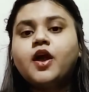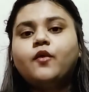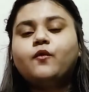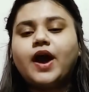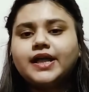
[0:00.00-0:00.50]

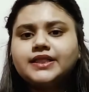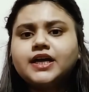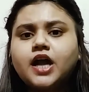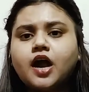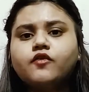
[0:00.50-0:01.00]
While the
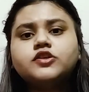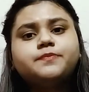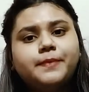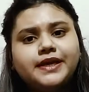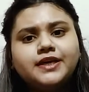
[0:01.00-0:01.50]
car
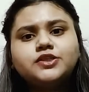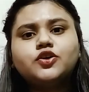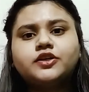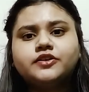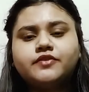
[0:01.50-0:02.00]
was being
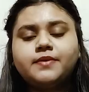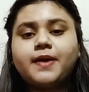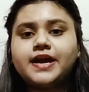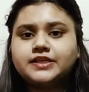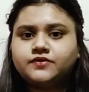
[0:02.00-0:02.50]
so driven
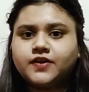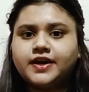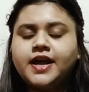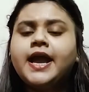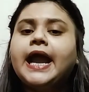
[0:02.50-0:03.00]
by his
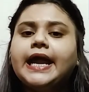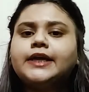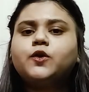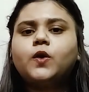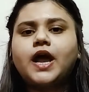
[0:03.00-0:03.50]
friend, it
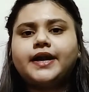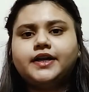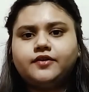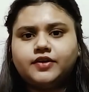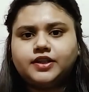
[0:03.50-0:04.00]

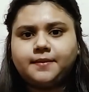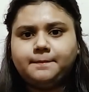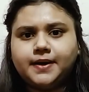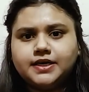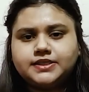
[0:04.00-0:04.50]
collided with a
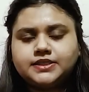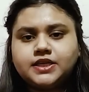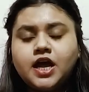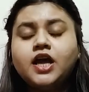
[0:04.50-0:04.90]
bus.